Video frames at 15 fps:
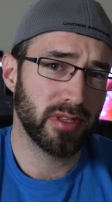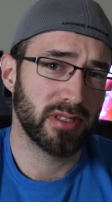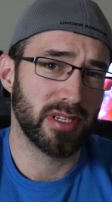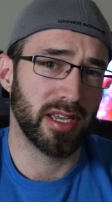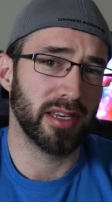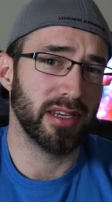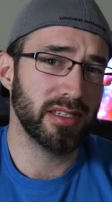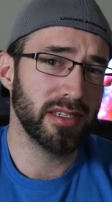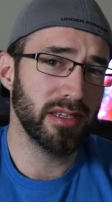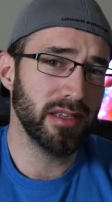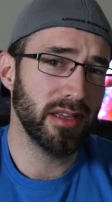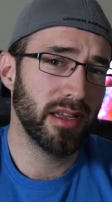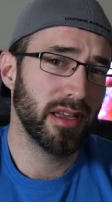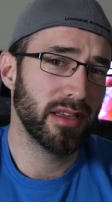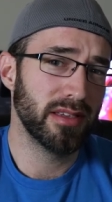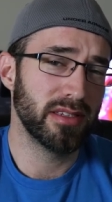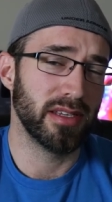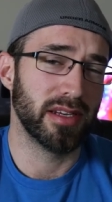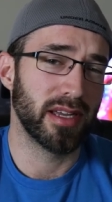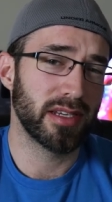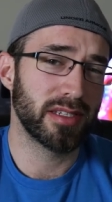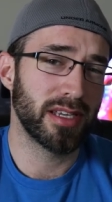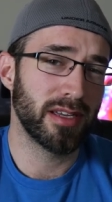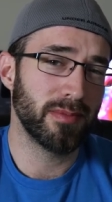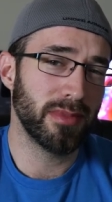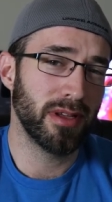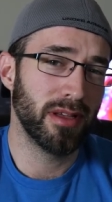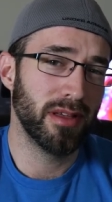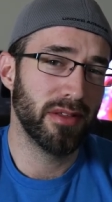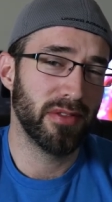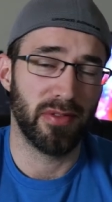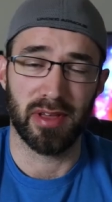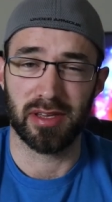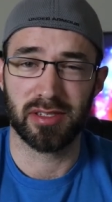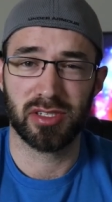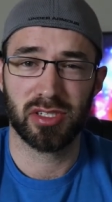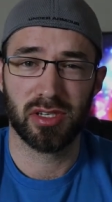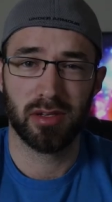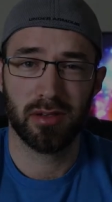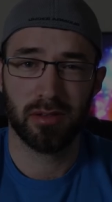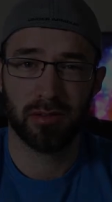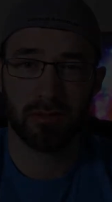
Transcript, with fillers: Take it easy. See you next time. Thanks.